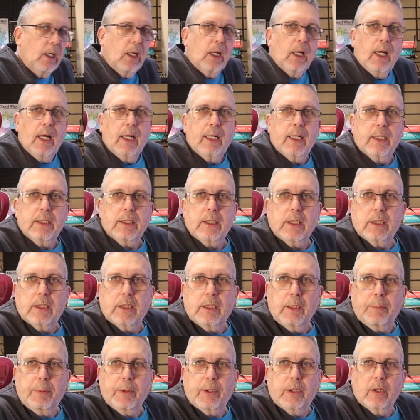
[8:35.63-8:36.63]
And as is
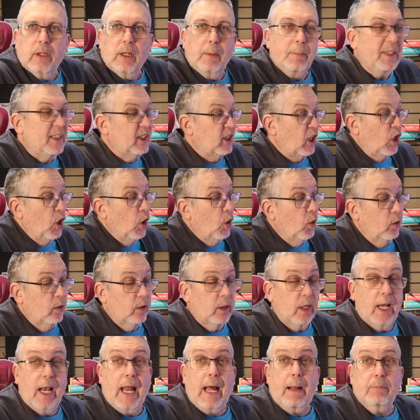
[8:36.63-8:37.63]
typical, I mean, it's an
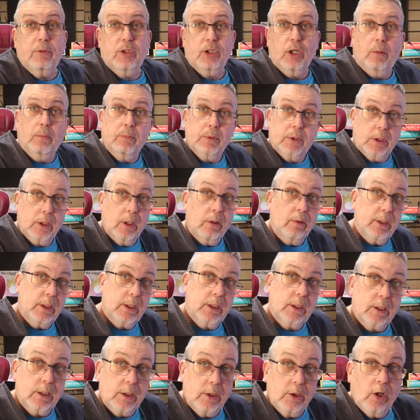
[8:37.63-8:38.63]
older laptop, so
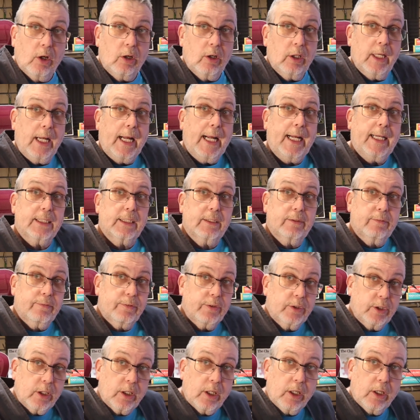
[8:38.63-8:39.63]
it's not
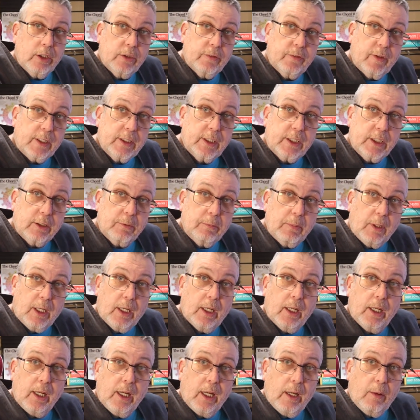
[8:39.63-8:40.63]
certainly as fast as
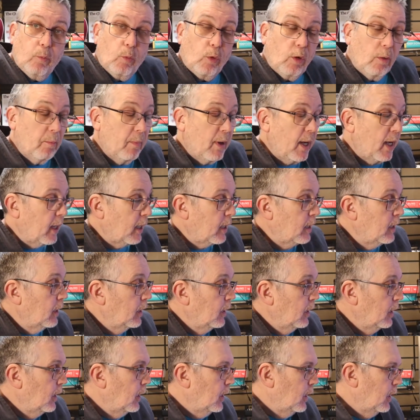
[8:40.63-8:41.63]
my M1 Mac.
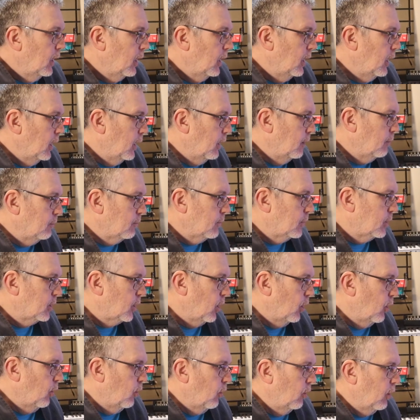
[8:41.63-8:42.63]

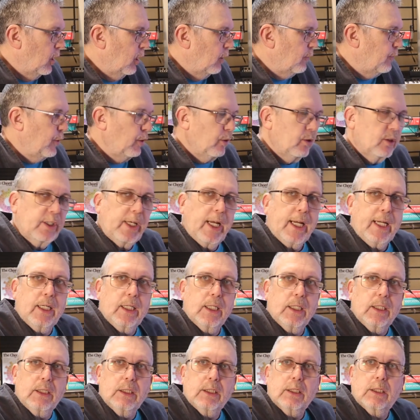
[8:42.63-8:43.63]
So a few
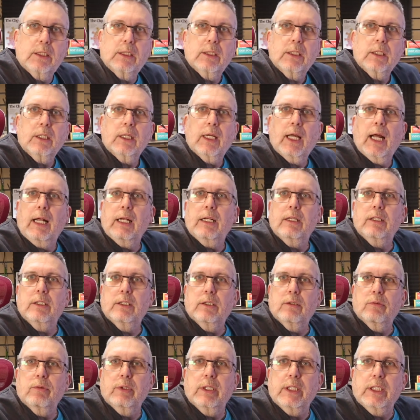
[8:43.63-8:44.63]
seconds
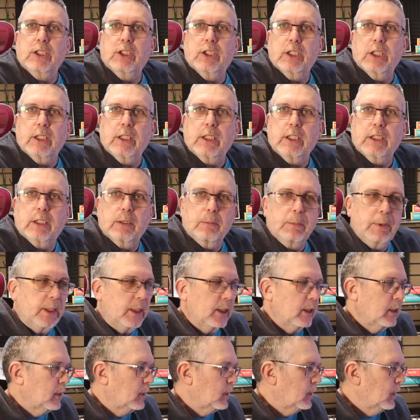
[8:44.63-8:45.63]
can really turn into
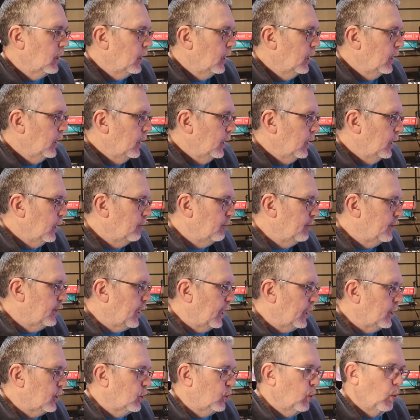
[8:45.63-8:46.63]
minutes. If it
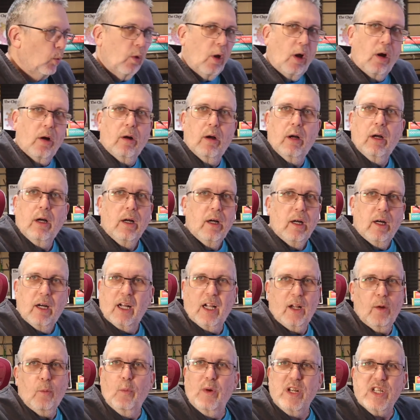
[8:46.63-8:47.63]
takes too long,
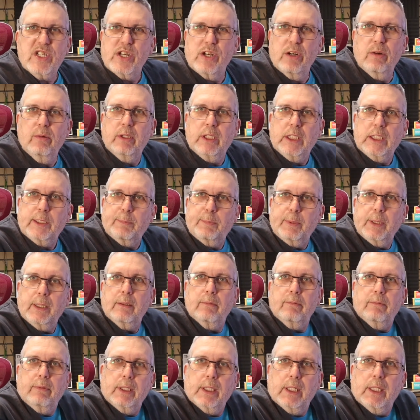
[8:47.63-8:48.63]
I'll whiz through this
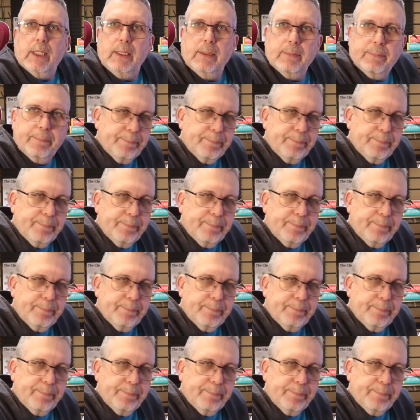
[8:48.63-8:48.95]
bit, really.